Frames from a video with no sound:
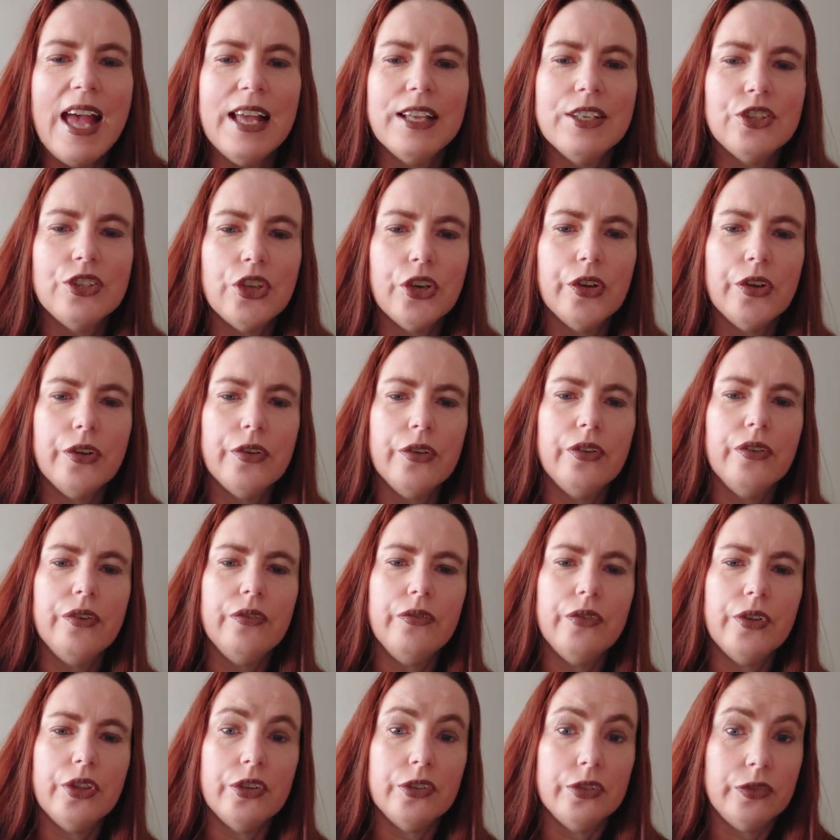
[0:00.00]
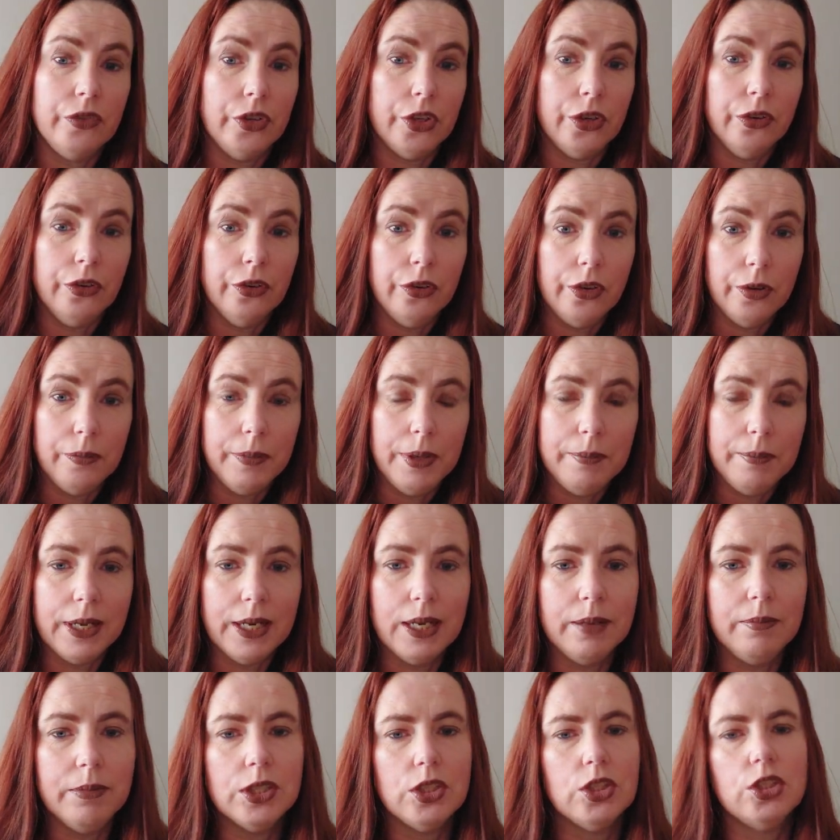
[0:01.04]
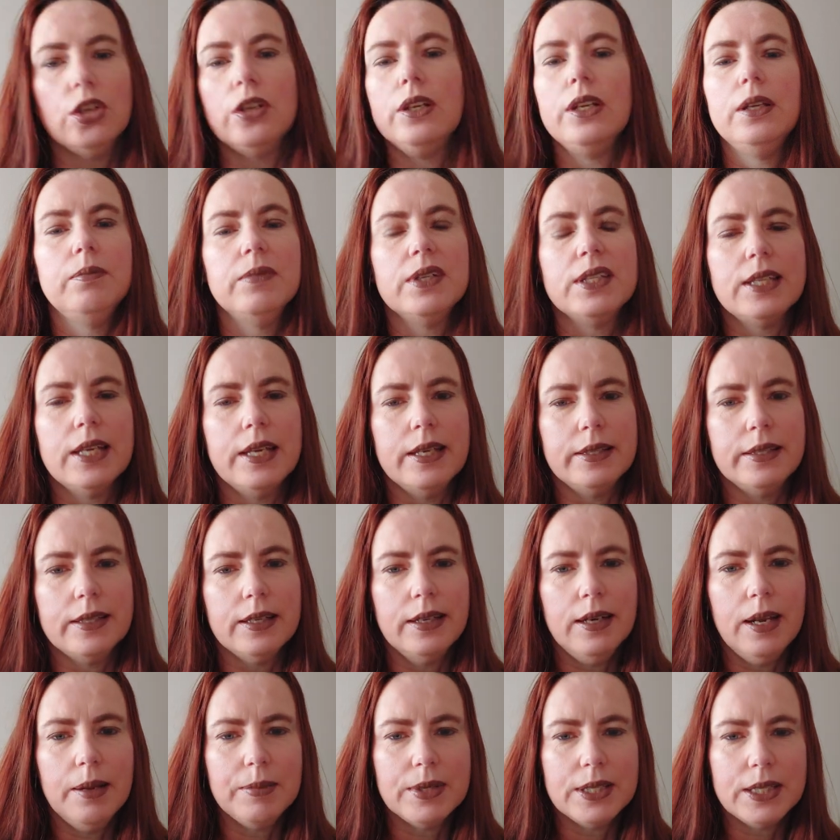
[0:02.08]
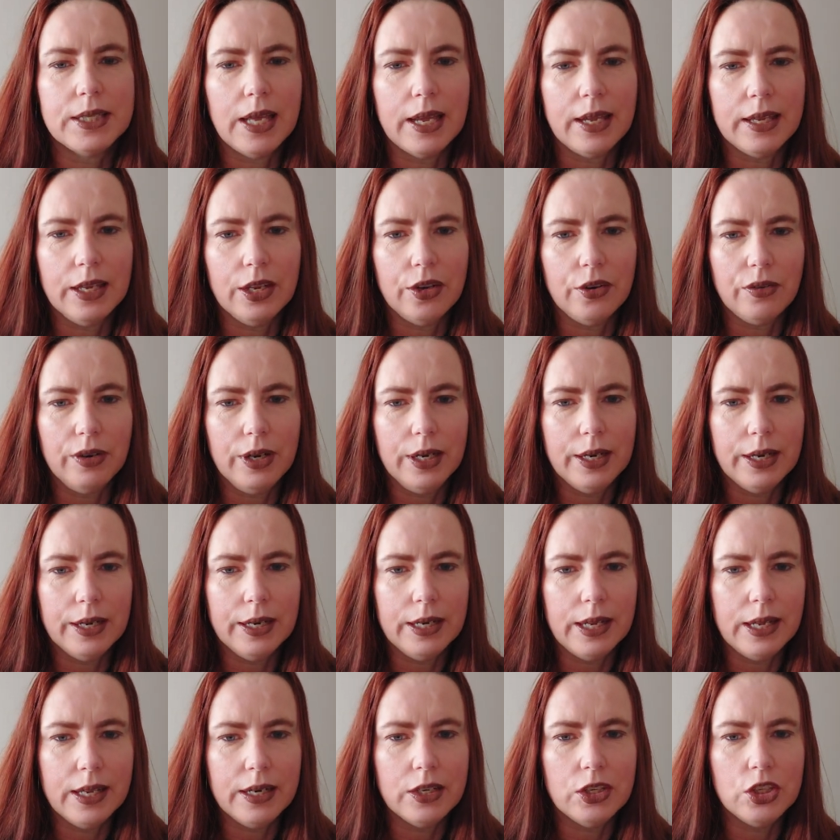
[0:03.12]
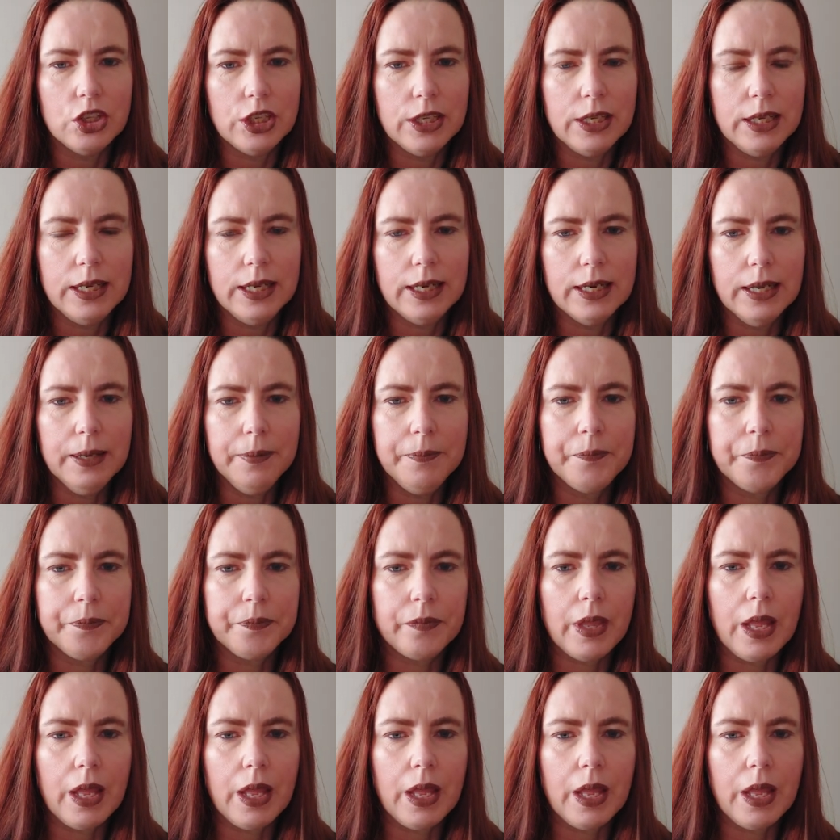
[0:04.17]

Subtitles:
So, for those of you who don't know me, my name is Jolie Matheson. I'm a psychic reader and energy healer.